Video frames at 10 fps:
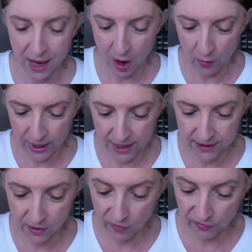Okay,
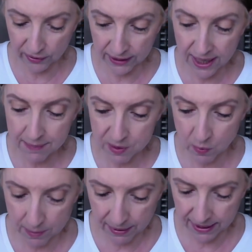so for lips,
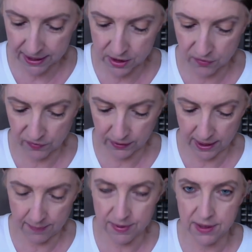what am I going to do for
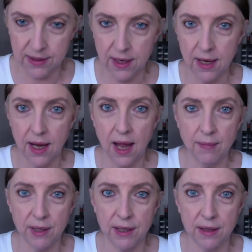lips? I'm
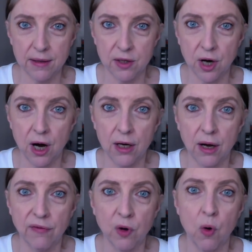going to start,
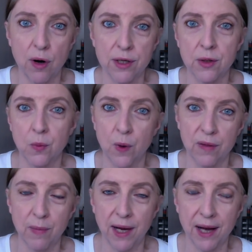of course,
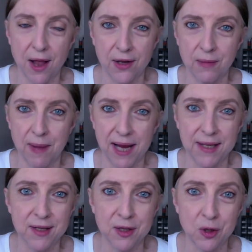with my
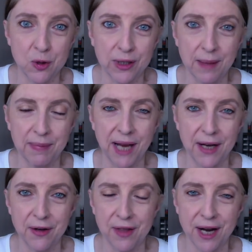ColorMates Nude Lip
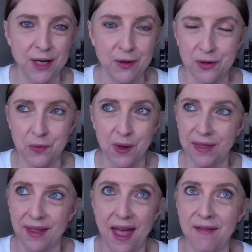Liner that I use with
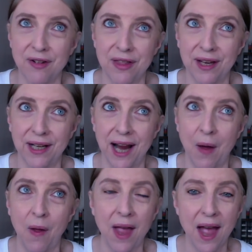everything
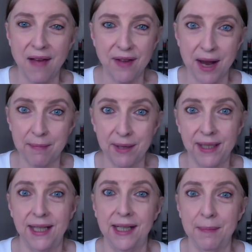now. I've got a
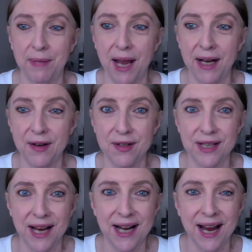million lip liners,
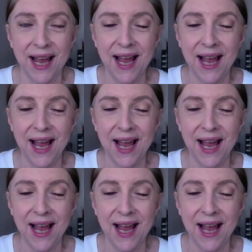and